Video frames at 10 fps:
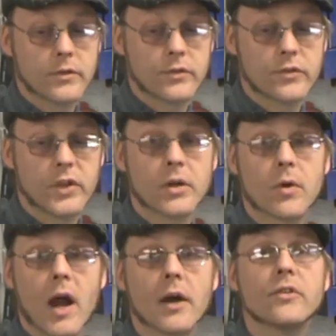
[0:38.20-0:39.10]
Stick
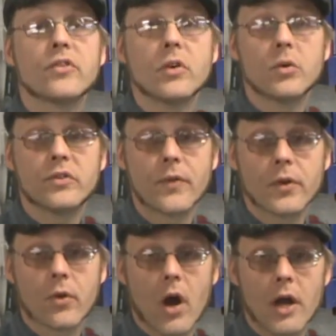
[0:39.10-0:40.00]
around, see what's in
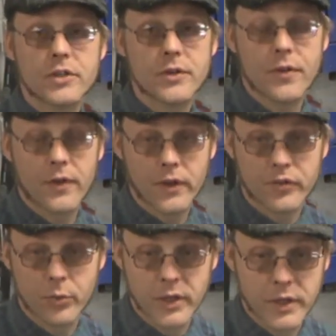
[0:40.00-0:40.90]
the garage
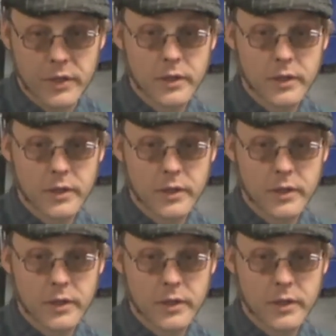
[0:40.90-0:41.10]
this week.